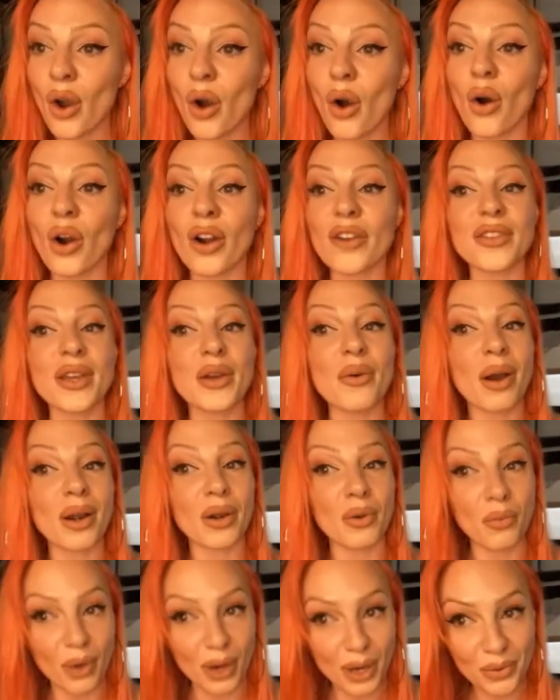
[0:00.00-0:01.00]
or if they want
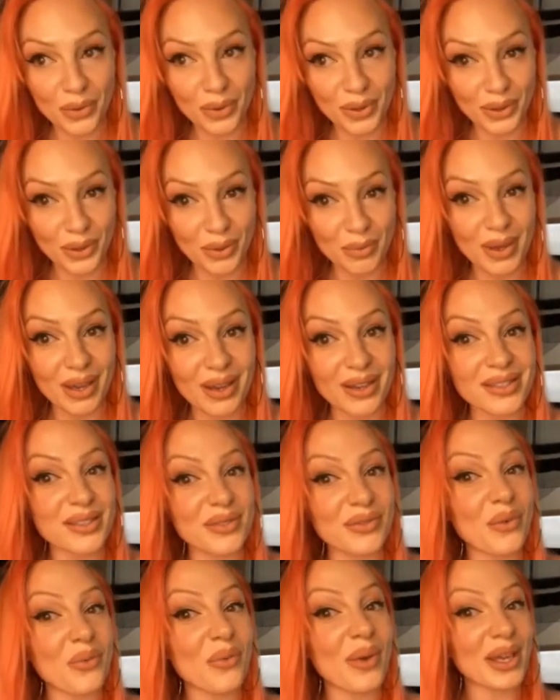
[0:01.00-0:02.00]
to work with you because
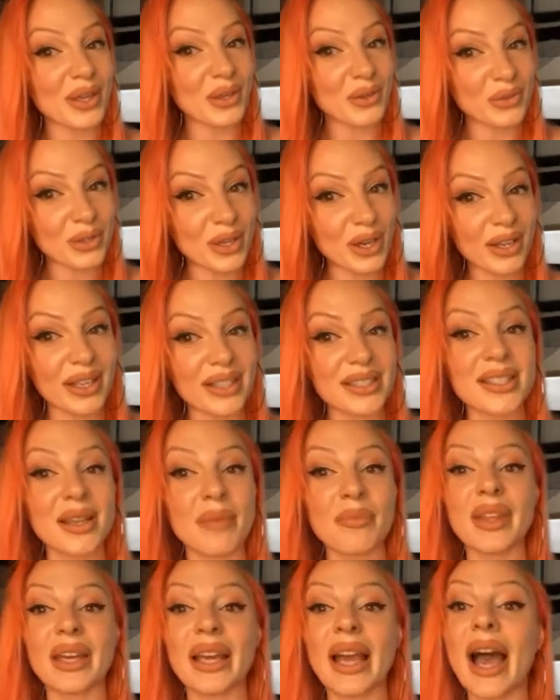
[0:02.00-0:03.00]
of the way you look and
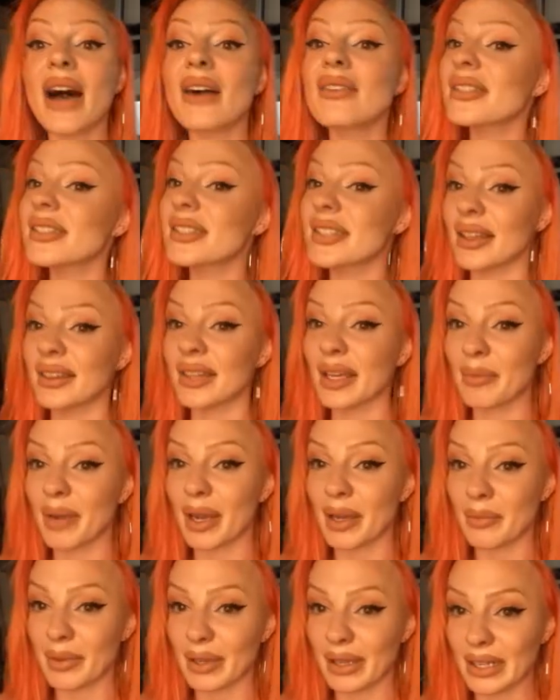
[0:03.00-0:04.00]
something else that they
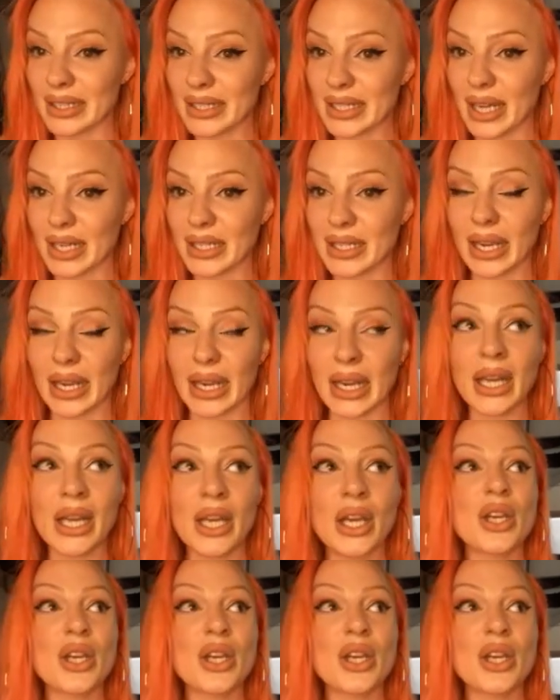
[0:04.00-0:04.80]
might be intending.